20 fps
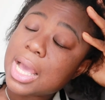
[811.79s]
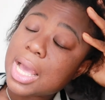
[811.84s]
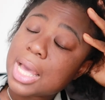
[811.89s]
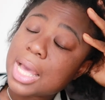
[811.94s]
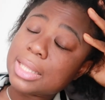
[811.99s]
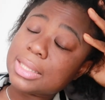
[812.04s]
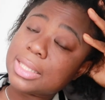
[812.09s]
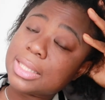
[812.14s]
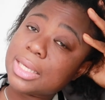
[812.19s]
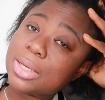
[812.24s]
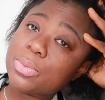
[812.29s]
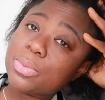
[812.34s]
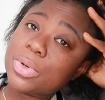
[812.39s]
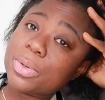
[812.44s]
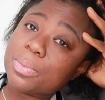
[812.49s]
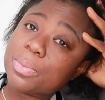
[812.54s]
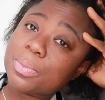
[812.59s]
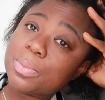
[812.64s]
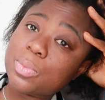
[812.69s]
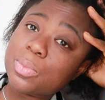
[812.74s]
And then
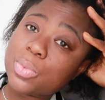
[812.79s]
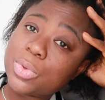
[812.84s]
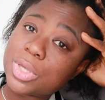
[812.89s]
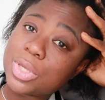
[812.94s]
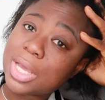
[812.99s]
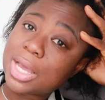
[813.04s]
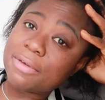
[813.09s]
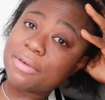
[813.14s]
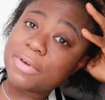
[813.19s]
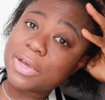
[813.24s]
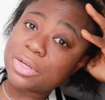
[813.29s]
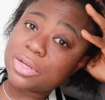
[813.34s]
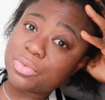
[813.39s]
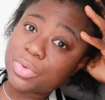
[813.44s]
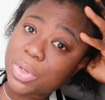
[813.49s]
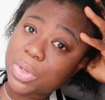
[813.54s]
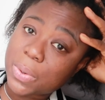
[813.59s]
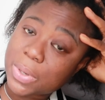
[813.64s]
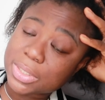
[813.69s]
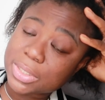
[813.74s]
we we, I've had
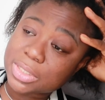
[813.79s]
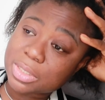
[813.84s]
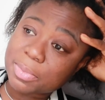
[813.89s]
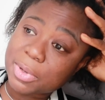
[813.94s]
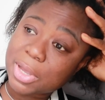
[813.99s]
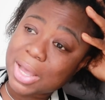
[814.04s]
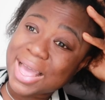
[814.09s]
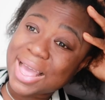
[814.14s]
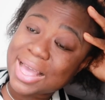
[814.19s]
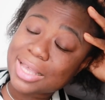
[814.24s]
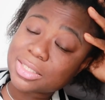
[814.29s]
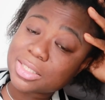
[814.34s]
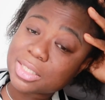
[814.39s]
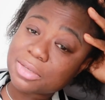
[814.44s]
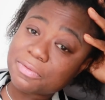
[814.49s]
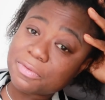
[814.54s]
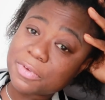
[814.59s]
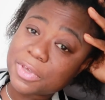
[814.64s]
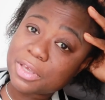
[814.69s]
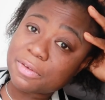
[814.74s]
requests about
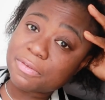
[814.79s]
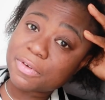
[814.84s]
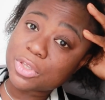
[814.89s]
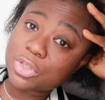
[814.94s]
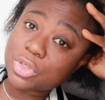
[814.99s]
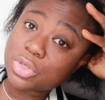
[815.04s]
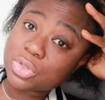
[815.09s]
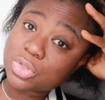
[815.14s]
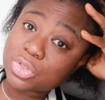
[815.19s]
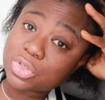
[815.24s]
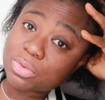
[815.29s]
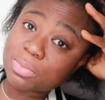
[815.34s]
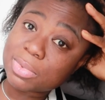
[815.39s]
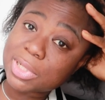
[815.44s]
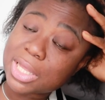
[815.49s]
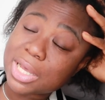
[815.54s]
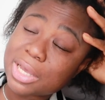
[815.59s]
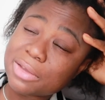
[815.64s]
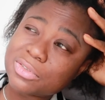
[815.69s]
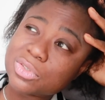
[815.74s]
Ask Viv and YouTube
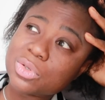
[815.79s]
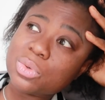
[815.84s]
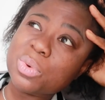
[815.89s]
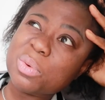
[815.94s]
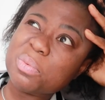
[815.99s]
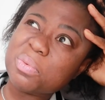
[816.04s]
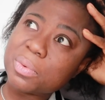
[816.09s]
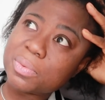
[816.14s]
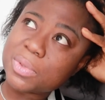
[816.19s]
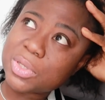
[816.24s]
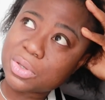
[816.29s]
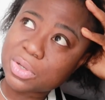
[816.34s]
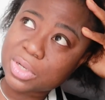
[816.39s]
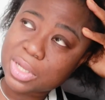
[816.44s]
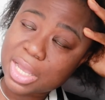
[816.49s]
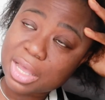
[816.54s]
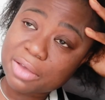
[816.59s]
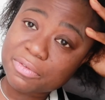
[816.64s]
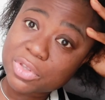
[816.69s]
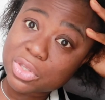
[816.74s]
Live. So we're probably going
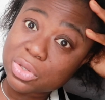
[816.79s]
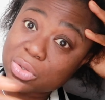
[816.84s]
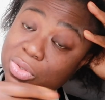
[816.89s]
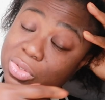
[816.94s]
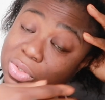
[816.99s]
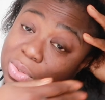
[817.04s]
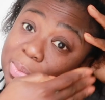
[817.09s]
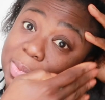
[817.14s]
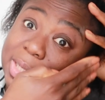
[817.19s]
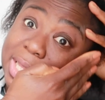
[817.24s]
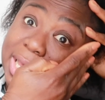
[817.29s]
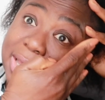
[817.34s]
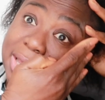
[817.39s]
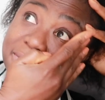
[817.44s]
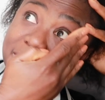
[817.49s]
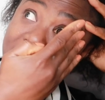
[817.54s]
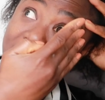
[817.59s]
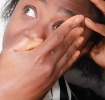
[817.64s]
to have a YouTube Live